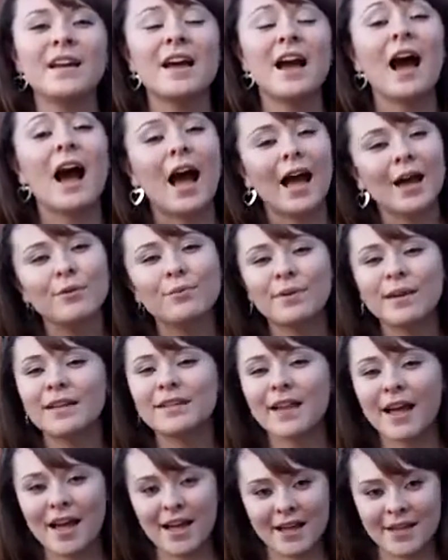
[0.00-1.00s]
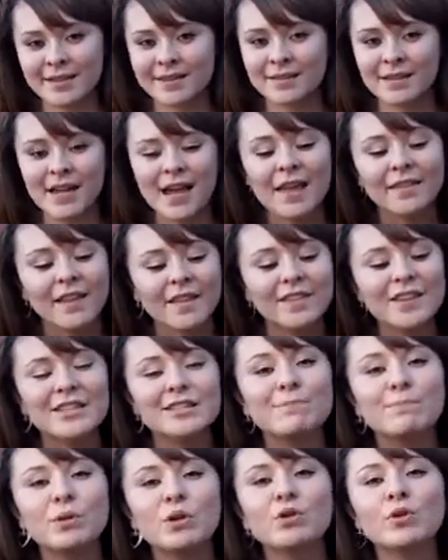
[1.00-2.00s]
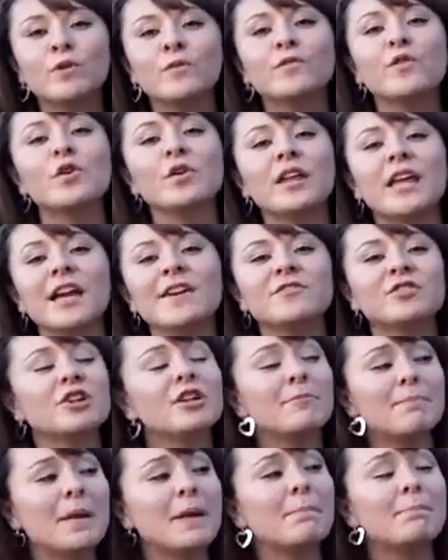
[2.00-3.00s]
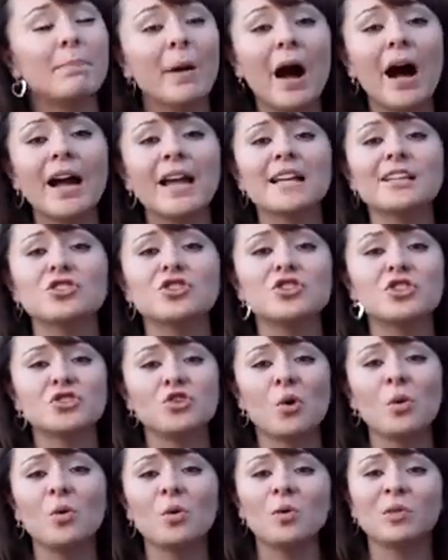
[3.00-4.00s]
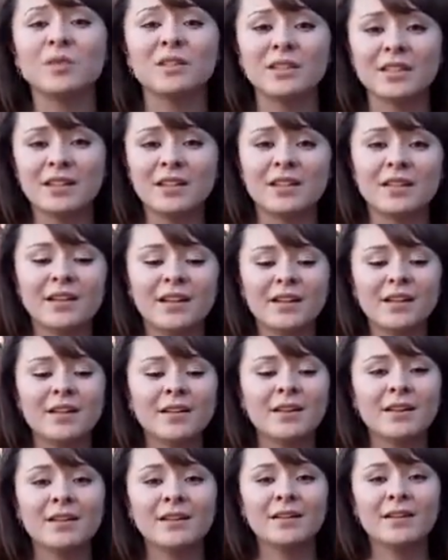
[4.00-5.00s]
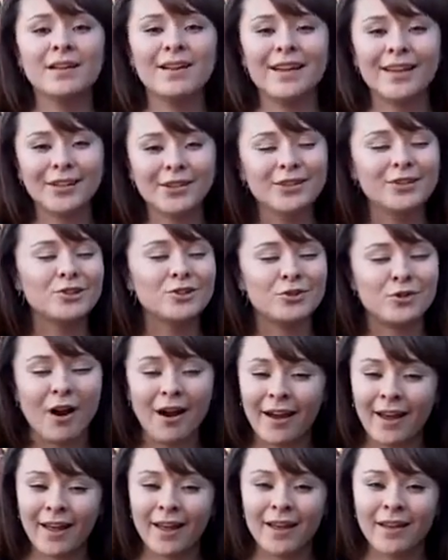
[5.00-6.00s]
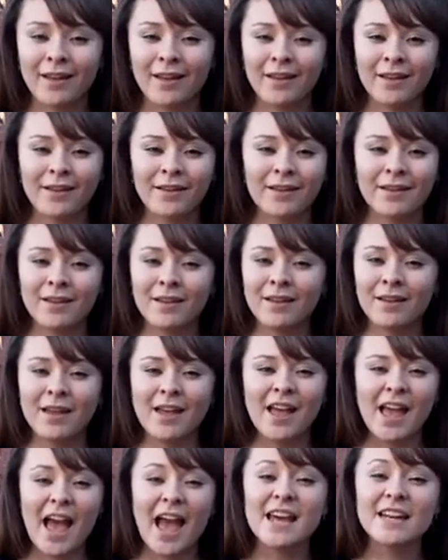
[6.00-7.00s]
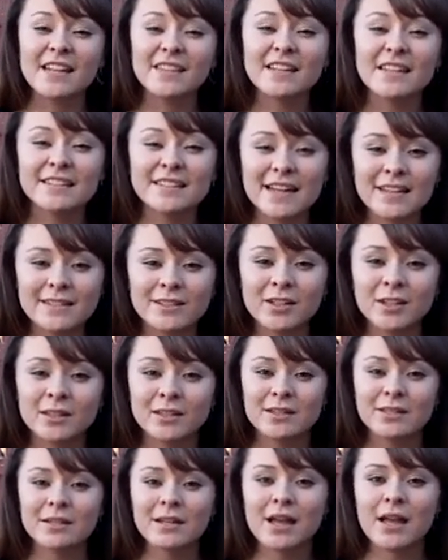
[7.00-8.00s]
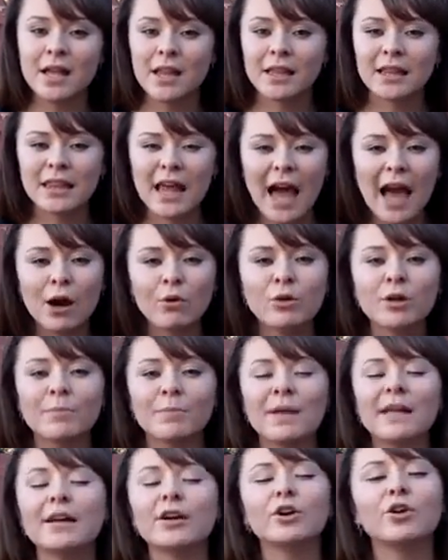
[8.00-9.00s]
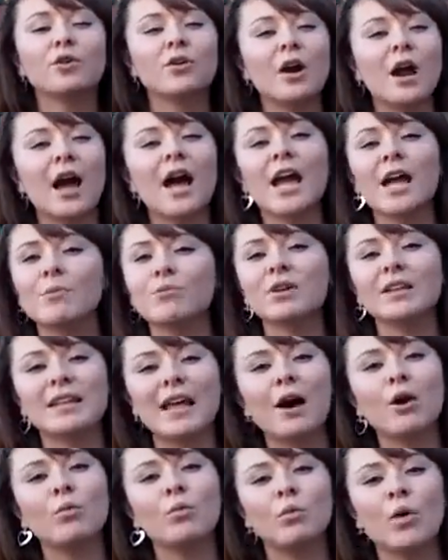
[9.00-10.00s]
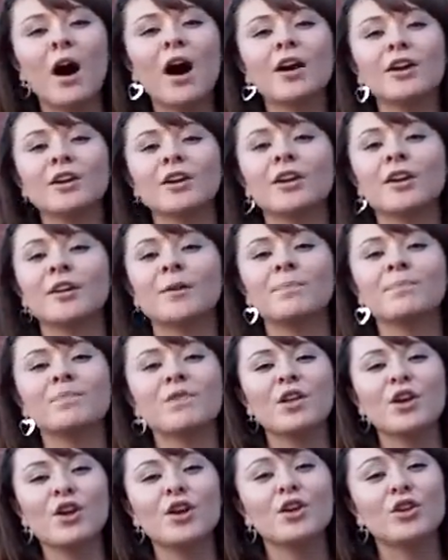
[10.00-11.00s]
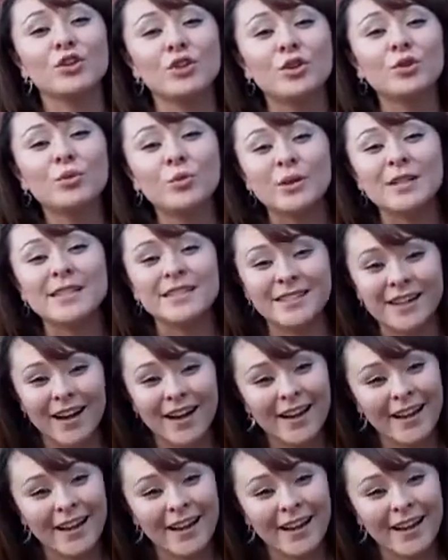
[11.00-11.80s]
I realized that this beautiful gift could be bought and sold. It could dry. And in the desert, that would be a crime. Without water, you would die.